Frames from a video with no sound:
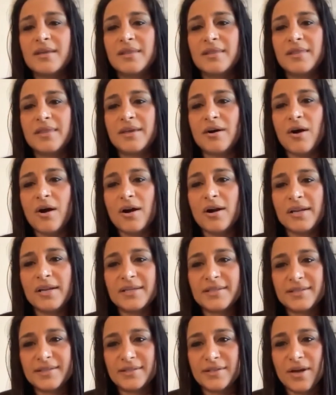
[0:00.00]
the
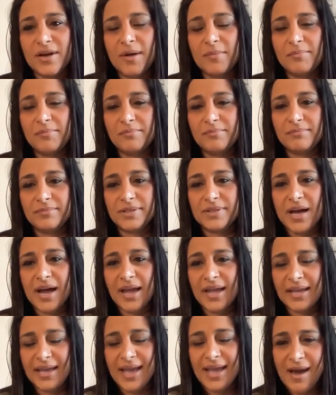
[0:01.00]
artist not
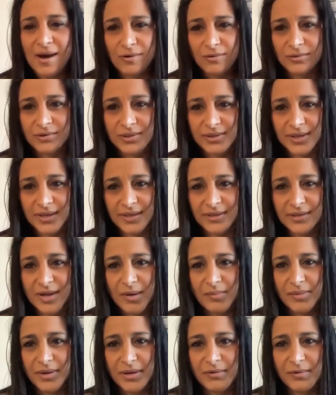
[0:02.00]
dying out and
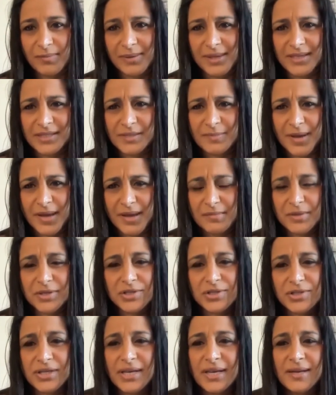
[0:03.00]
not being replaced by a
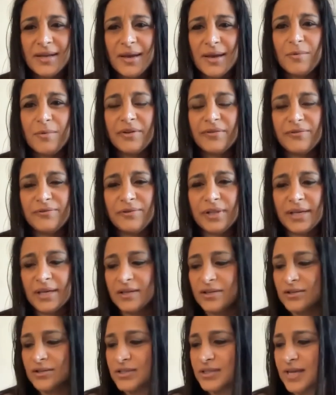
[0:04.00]
machine? I want to fully
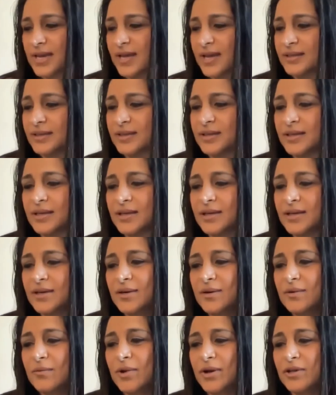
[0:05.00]
understand
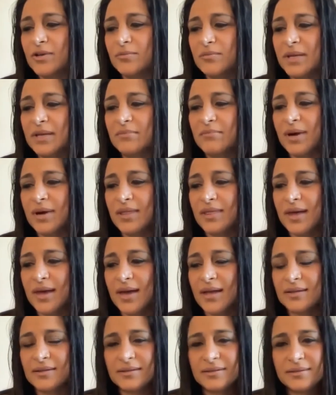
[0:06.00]
what you mean by that.